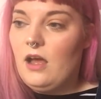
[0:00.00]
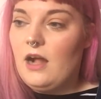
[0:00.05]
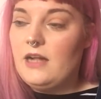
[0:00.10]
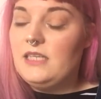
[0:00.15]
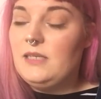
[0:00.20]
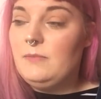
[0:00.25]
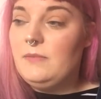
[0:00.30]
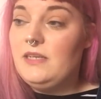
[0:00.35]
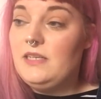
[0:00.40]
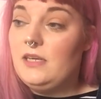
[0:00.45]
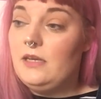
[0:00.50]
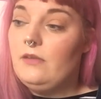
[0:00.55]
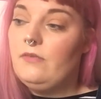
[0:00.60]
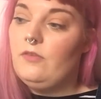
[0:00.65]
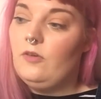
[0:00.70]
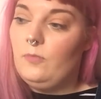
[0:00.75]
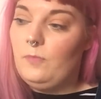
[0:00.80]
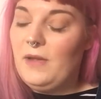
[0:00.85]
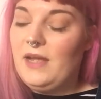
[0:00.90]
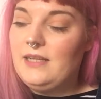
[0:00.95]
I'd immediately
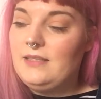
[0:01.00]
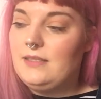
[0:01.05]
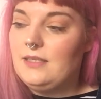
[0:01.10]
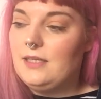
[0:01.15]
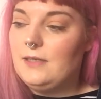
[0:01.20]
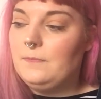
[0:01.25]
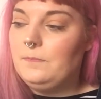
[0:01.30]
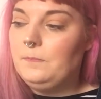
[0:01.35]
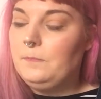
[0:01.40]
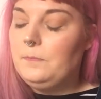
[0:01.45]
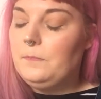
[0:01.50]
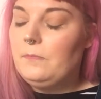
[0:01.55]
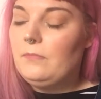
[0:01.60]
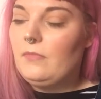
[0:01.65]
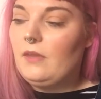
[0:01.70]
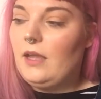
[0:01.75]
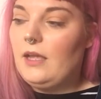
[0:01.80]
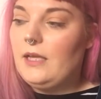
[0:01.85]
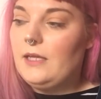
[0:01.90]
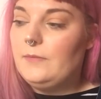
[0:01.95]
feel better
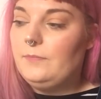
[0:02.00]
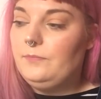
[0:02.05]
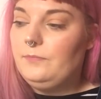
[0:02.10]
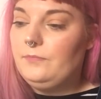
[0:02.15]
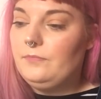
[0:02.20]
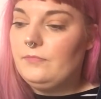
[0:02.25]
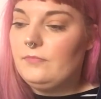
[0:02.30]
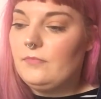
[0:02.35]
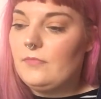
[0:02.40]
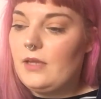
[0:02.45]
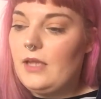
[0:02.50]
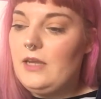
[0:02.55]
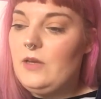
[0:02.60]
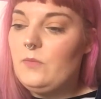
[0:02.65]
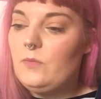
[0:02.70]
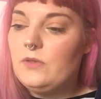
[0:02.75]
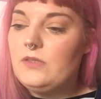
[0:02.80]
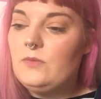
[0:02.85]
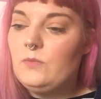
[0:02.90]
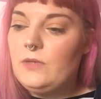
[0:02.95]
um, and it
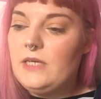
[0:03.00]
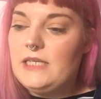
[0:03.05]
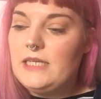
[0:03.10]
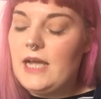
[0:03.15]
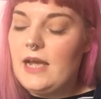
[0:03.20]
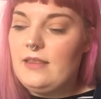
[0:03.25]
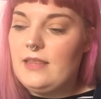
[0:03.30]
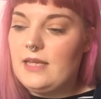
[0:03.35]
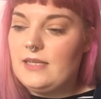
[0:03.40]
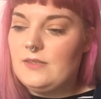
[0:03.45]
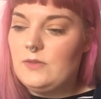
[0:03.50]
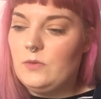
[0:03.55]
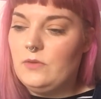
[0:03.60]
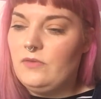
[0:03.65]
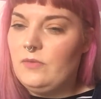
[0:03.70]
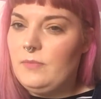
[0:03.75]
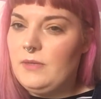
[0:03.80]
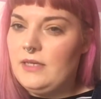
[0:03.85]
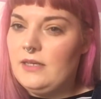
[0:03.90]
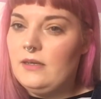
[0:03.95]
was weird how that sort of
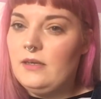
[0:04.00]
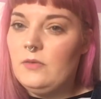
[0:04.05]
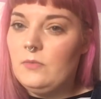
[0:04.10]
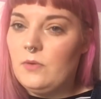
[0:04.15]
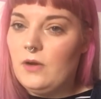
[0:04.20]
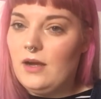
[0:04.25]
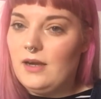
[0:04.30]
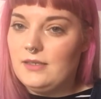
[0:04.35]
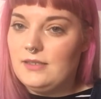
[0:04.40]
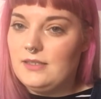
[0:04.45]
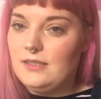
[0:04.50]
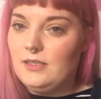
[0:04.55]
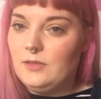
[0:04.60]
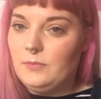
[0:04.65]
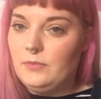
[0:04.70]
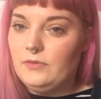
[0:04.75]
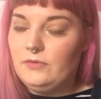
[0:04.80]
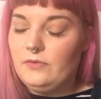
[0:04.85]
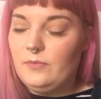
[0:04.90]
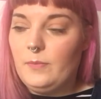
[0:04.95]
immediately worked a little
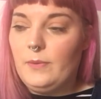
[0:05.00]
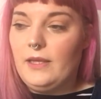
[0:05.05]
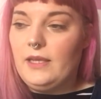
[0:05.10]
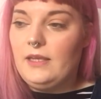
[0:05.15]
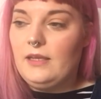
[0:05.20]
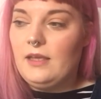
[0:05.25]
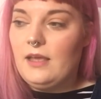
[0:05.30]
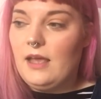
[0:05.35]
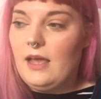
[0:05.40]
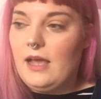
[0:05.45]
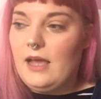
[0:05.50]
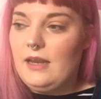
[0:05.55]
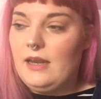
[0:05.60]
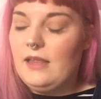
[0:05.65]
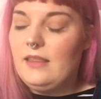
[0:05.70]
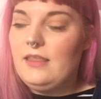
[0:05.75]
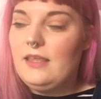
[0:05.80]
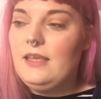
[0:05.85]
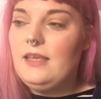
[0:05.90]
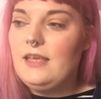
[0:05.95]
bit for me. And I
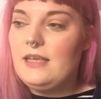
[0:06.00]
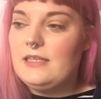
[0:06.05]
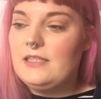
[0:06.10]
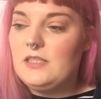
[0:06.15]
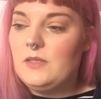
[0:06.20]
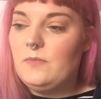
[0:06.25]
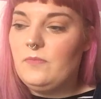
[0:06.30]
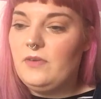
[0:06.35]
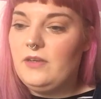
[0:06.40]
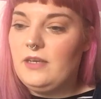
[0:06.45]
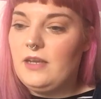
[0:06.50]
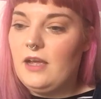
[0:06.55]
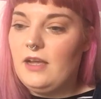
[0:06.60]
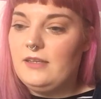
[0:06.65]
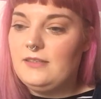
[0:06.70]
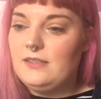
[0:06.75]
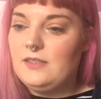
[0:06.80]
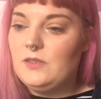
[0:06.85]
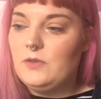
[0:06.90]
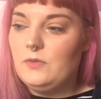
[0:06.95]
think it is something that I
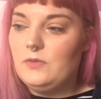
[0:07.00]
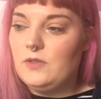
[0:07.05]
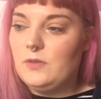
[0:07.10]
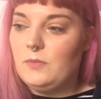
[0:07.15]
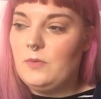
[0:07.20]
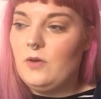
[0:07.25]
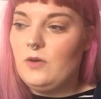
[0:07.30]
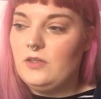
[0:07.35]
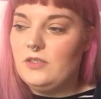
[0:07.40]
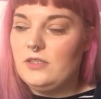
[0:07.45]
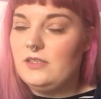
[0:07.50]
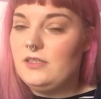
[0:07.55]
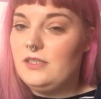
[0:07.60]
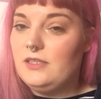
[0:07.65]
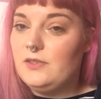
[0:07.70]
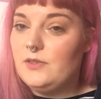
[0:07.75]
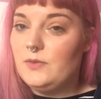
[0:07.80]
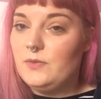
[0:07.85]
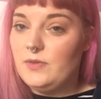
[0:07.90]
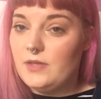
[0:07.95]
still subconsciously
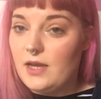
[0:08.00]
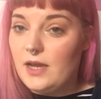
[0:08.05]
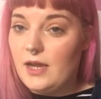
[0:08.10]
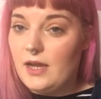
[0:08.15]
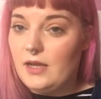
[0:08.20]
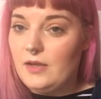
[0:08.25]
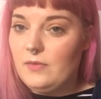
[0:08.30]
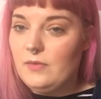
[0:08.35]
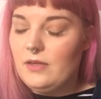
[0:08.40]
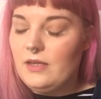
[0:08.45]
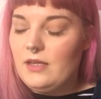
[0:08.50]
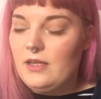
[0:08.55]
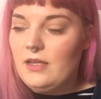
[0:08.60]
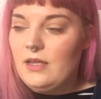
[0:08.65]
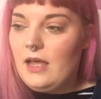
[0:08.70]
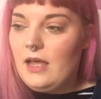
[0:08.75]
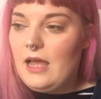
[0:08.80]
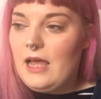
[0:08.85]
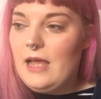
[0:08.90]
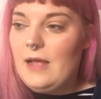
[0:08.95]
do now.
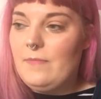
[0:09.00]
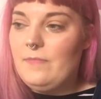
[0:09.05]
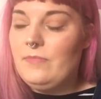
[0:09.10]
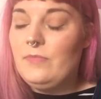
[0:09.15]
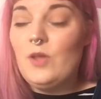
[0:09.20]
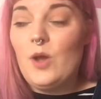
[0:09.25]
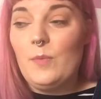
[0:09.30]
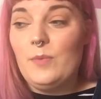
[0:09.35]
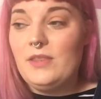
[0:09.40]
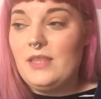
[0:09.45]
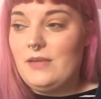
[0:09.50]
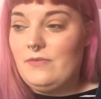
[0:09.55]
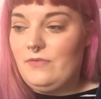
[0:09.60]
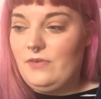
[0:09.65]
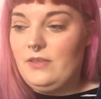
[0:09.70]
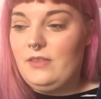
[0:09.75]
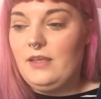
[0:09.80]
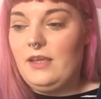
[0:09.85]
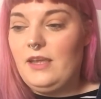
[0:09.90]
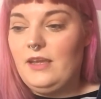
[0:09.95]
Um, not with
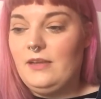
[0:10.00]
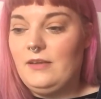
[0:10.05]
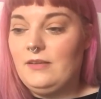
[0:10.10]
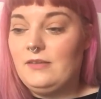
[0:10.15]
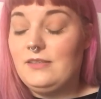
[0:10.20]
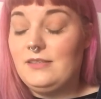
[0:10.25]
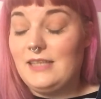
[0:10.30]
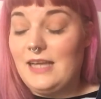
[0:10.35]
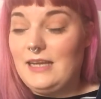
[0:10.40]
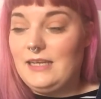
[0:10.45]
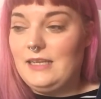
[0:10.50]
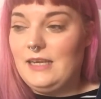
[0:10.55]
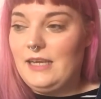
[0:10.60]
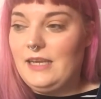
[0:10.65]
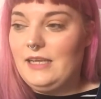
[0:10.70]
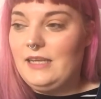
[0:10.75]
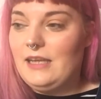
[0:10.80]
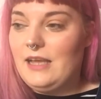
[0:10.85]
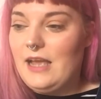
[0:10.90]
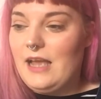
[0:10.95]
everything,
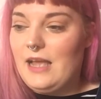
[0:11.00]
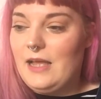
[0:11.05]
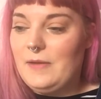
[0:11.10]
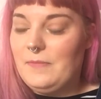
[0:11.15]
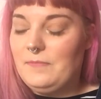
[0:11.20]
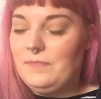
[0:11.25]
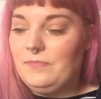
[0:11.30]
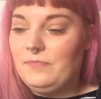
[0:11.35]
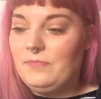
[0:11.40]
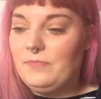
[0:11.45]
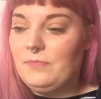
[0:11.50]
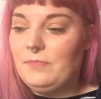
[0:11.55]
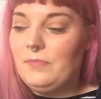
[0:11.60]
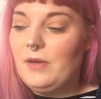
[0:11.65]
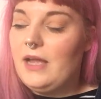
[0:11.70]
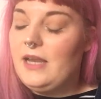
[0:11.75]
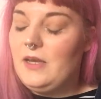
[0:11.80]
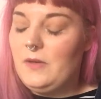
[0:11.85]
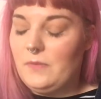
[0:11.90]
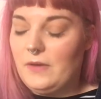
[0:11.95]
sadly. Um,
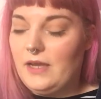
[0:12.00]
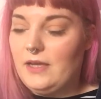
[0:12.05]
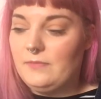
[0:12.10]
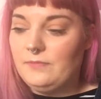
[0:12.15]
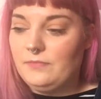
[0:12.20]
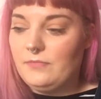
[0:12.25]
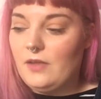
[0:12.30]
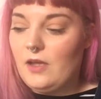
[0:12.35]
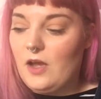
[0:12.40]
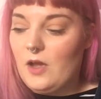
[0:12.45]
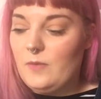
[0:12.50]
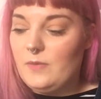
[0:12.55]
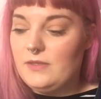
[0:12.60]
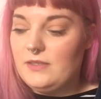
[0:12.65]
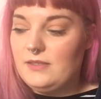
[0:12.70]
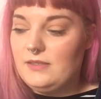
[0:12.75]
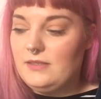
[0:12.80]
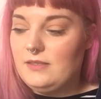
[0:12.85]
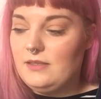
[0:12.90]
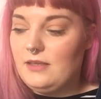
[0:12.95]
but anyway, I
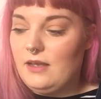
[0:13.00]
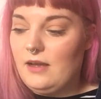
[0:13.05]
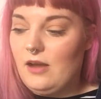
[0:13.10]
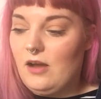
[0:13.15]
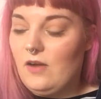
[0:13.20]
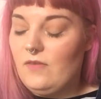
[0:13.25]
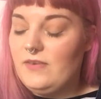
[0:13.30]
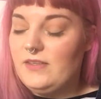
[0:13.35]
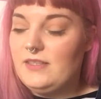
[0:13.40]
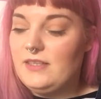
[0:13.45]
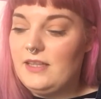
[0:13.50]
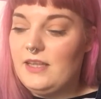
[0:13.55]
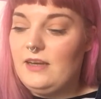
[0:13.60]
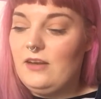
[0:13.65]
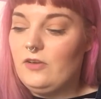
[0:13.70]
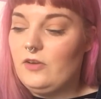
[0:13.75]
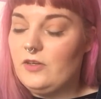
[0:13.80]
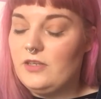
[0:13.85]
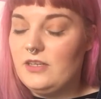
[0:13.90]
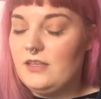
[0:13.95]
was obviously then
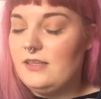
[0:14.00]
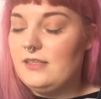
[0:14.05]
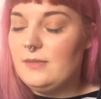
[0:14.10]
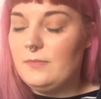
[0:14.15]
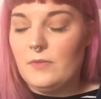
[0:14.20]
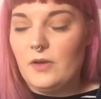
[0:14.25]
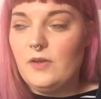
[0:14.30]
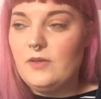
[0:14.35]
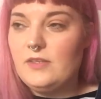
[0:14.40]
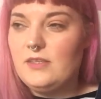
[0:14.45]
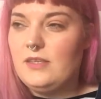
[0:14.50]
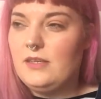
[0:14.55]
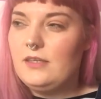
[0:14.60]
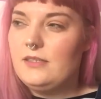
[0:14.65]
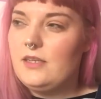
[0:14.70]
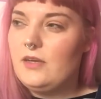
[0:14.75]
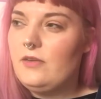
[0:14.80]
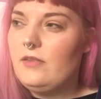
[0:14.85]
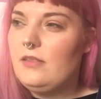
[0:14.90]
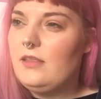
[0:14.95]
like under this hypnosis and I
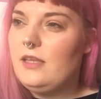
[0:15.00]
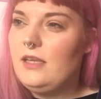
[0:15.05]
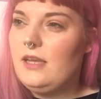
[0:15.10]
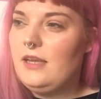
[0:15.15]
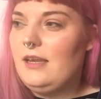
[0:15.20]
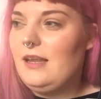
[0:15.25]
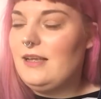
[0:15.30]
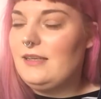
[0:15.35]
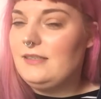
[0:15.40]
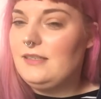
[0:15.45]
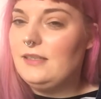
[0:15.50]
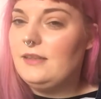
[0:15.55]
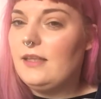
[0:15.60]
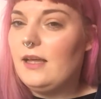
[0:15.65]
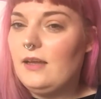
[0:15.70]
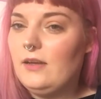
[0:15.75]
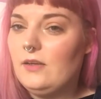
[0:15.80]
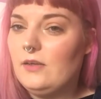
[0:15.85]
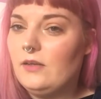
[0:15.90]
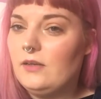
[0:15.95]
don't think it lasted
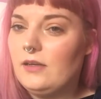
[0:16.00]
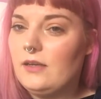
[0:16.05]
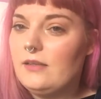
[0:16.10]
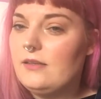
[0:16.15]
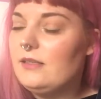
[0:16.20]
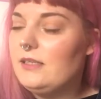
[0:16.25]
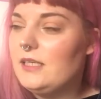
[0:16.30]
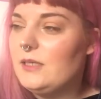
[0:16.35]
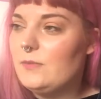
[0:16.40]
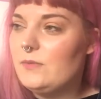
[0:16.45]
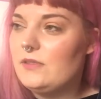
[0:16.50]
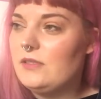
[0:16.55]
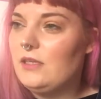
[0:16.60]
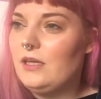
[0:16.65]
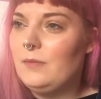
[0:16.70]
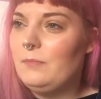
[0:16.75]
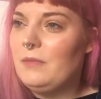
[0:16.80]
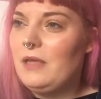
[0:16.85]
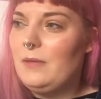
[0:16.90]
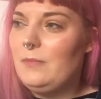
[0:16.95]
that long. I think it was
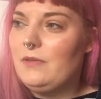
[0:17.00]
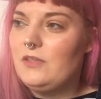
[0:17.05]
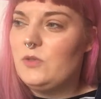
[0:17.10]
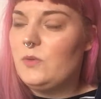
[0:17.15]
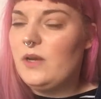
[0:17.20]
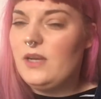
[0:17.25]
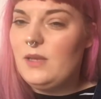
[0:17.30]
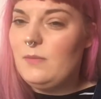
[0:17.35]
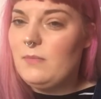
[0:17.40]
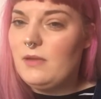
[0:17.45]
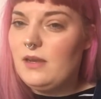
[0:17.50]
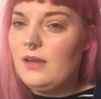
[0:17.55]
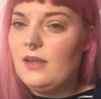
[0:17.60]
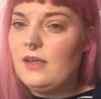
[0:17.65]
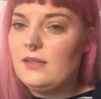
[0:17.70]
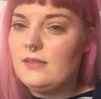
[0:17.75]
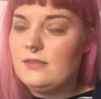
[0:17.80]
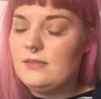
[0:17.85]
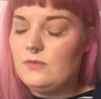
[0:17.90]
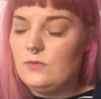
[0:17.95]
like maybe 20
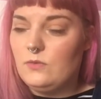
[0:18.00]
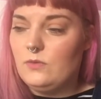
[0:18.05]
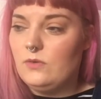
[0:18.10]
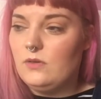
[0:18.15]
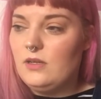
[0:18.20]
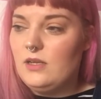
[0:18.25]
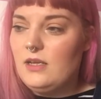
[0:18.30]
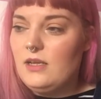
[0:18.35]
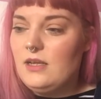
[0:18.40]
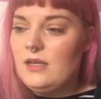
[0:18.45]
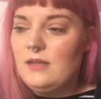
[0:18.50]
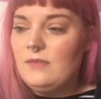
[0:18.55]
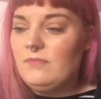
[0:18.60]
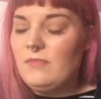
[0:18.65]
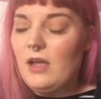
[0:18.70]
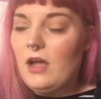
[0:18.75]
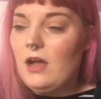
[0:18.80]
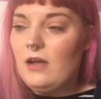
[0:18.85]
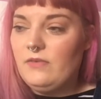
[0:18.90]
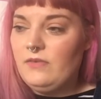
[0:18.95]
minutes or
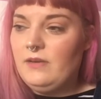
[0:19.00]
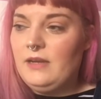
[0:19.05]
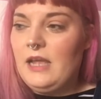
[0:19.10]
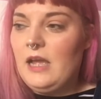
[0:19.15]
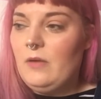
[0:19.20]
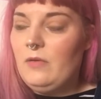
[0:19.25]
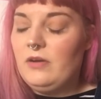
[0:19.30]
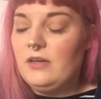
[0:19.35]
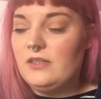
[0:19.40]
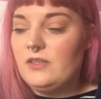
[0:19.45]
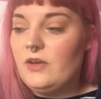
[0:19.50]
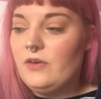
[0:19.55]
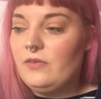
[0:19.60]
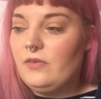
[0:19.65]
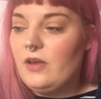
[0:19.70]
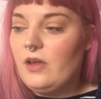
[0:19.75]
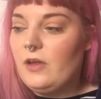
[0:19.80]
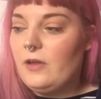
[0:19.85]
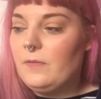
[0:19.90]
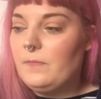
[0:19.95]
half an hour, I don't
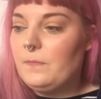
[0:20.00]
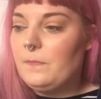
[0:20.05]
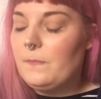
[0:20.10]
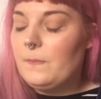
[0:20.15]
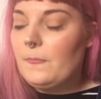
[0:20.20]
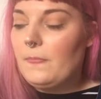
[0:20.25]
know.